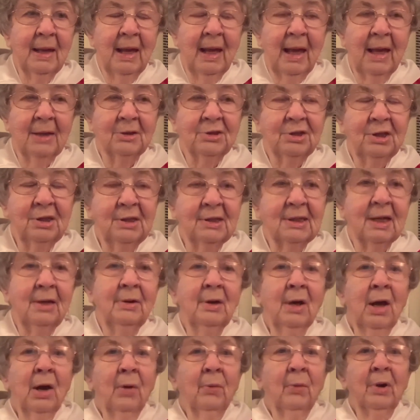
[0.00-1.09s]
and she said,
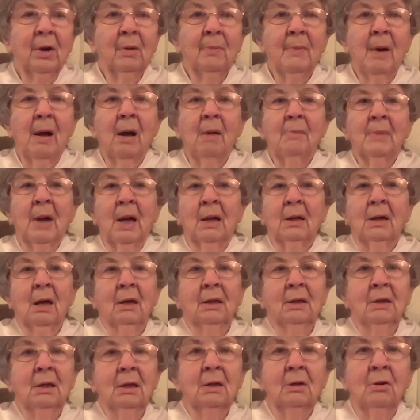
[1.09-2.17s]
well, Mom, I got to
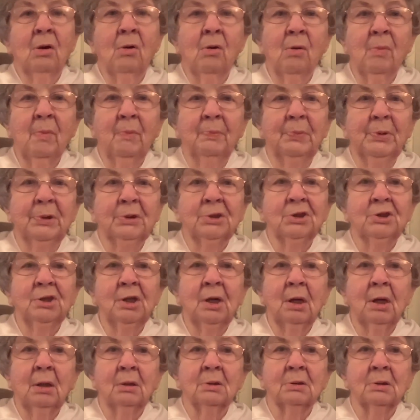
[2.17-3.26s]
get home and put the
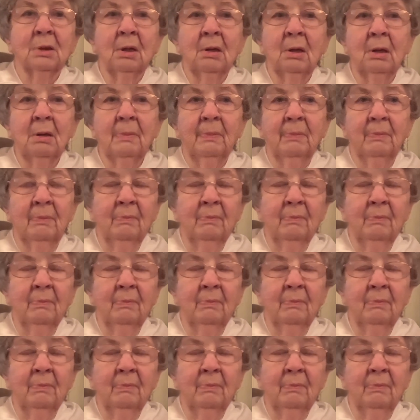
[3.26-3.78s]
chickens up.